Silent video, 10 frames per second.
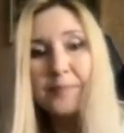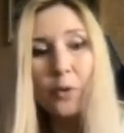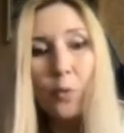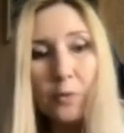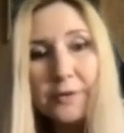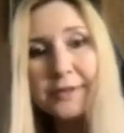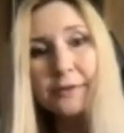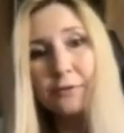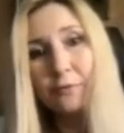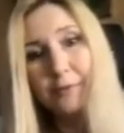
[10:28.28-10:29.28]

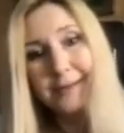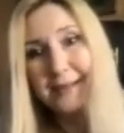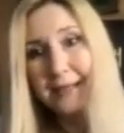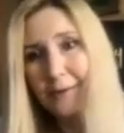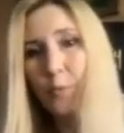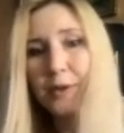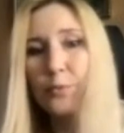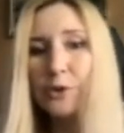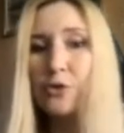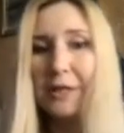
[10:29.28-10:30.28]
Also,
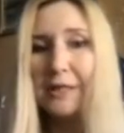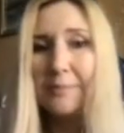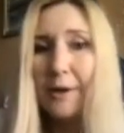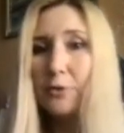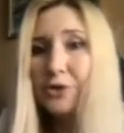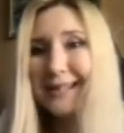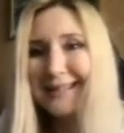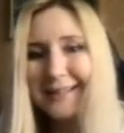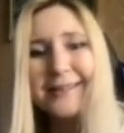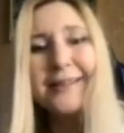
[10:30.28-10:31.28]
when we're talking about
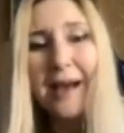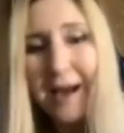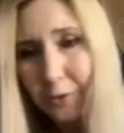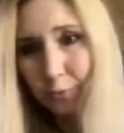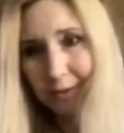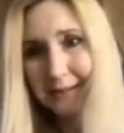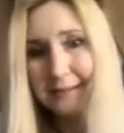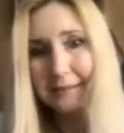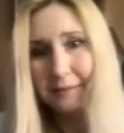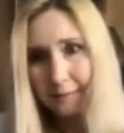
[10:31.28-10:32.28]

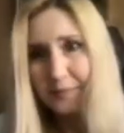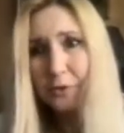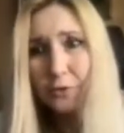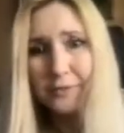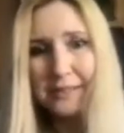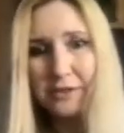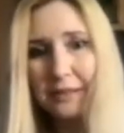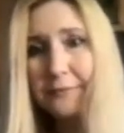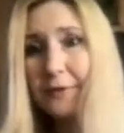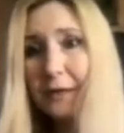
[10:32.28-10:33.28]
nouns, you know that
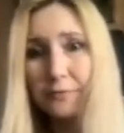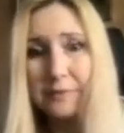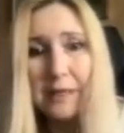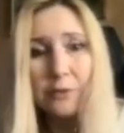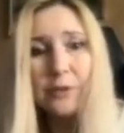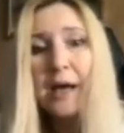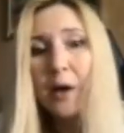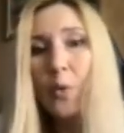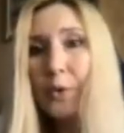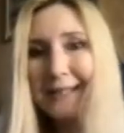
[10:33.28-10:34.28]
in front of noun,
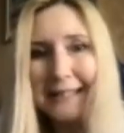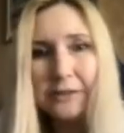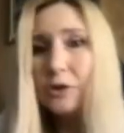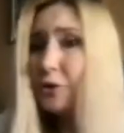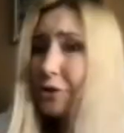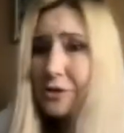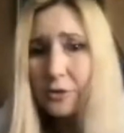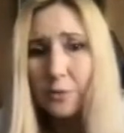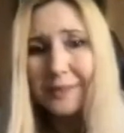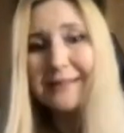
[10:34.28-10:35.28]
we need not
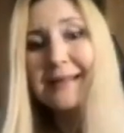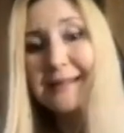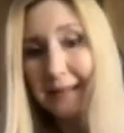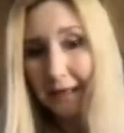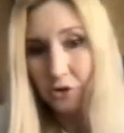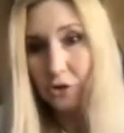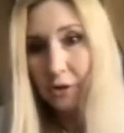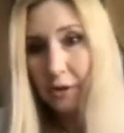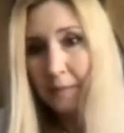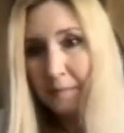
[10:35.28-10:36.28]
so, but
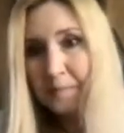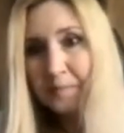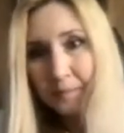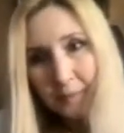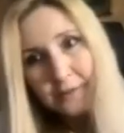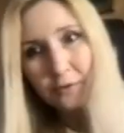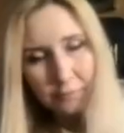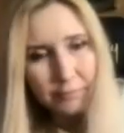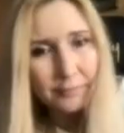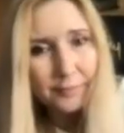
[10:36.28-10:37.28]
such.
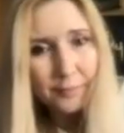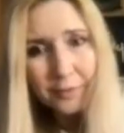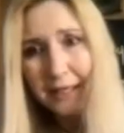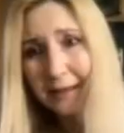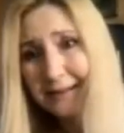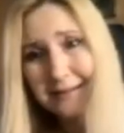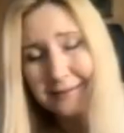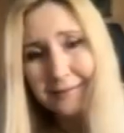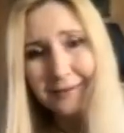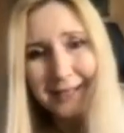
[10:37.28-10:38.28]
So, okay, it's
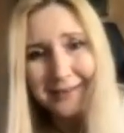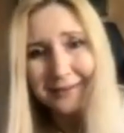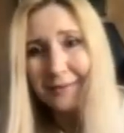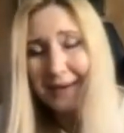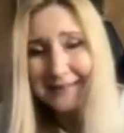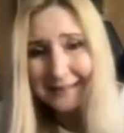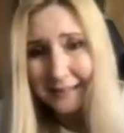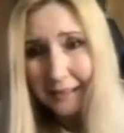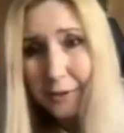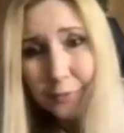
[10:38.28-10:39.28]
like a
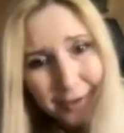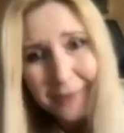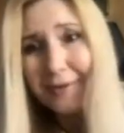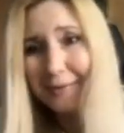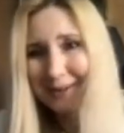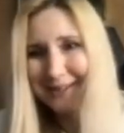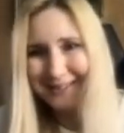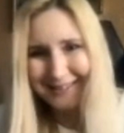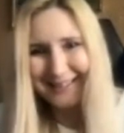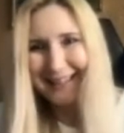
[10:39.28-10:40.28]
basic grammar, but
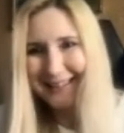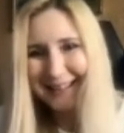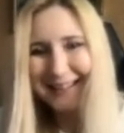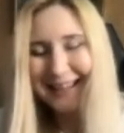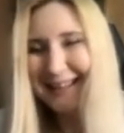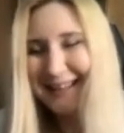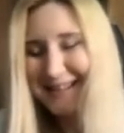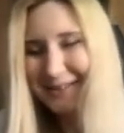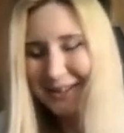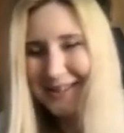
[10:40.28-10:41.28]
again,
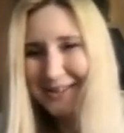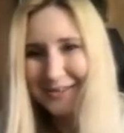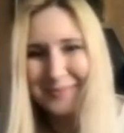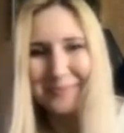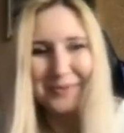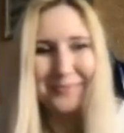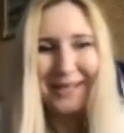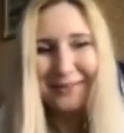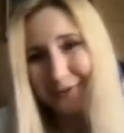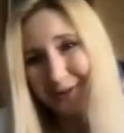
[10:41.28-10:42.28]
students should be
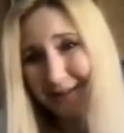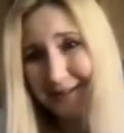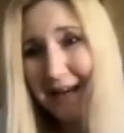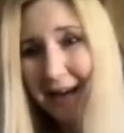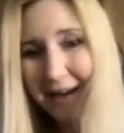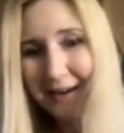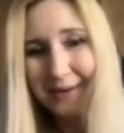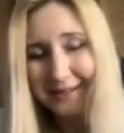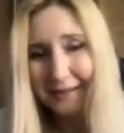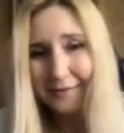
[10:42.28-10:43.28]
prepared for this
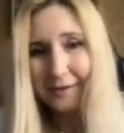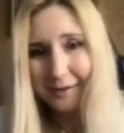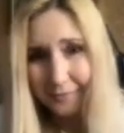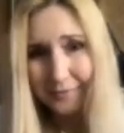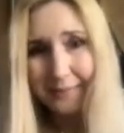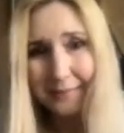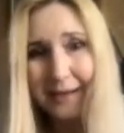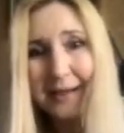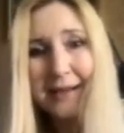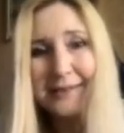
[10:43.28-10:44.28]
basic
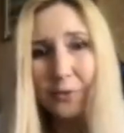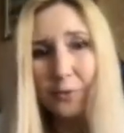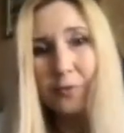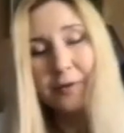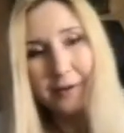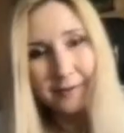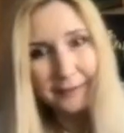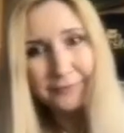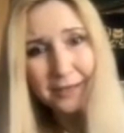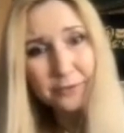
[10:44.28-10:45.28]
grammar. So,
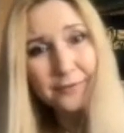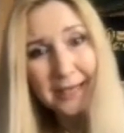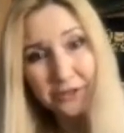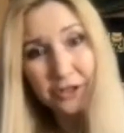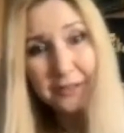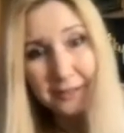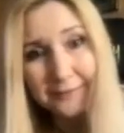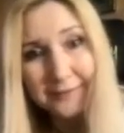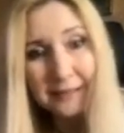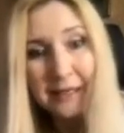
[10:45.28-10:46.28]
in front of
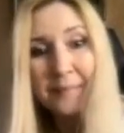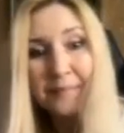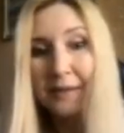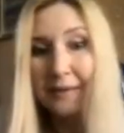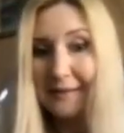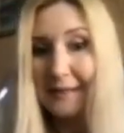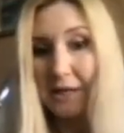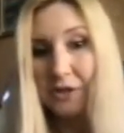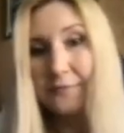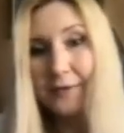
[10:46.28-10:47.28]
adjectives,
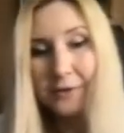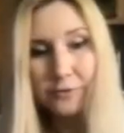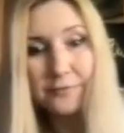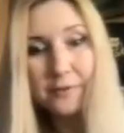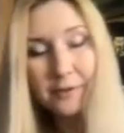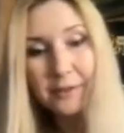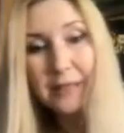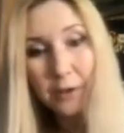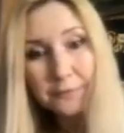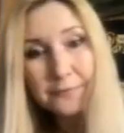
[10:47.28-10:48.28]
such in front of
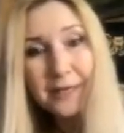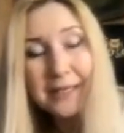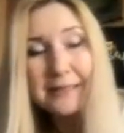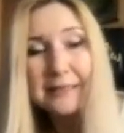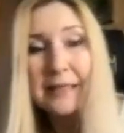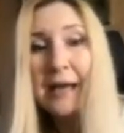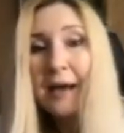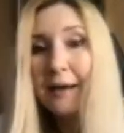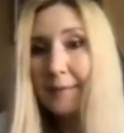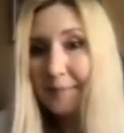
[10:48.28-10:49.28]
noun phrases,
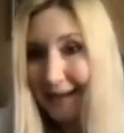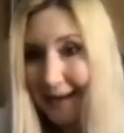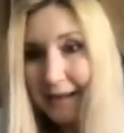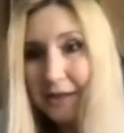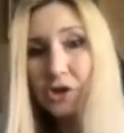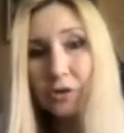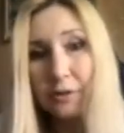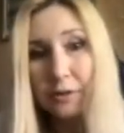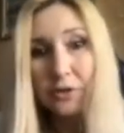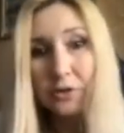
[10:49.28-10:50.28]

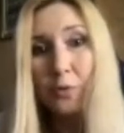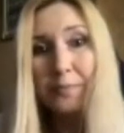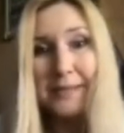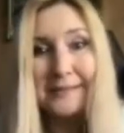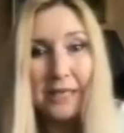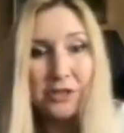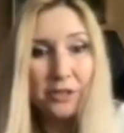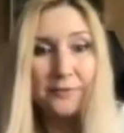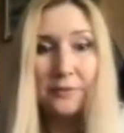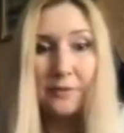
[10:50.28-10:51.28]
and so plus
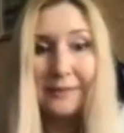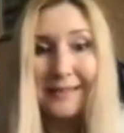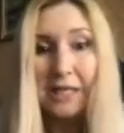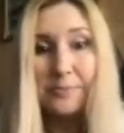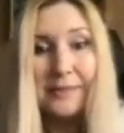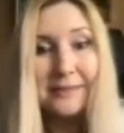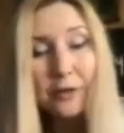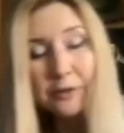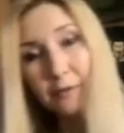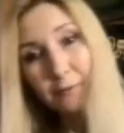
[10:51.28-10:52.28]
adjectives, such plus
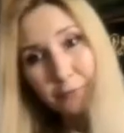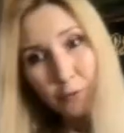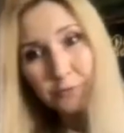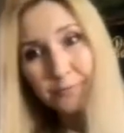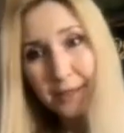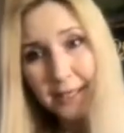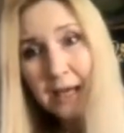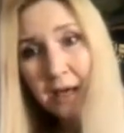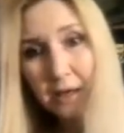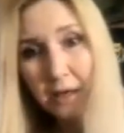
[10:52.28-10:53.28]
noun, followed by
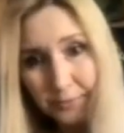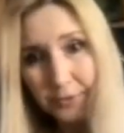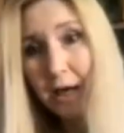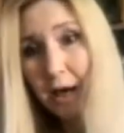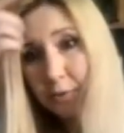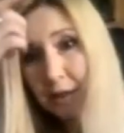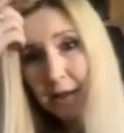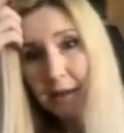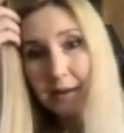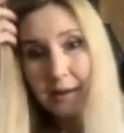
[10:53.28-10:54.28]
pronoun
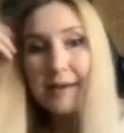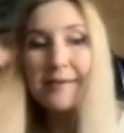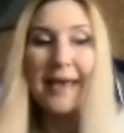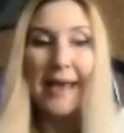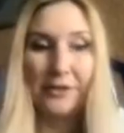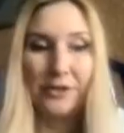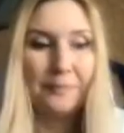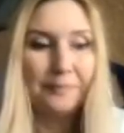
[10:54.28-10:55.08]
that.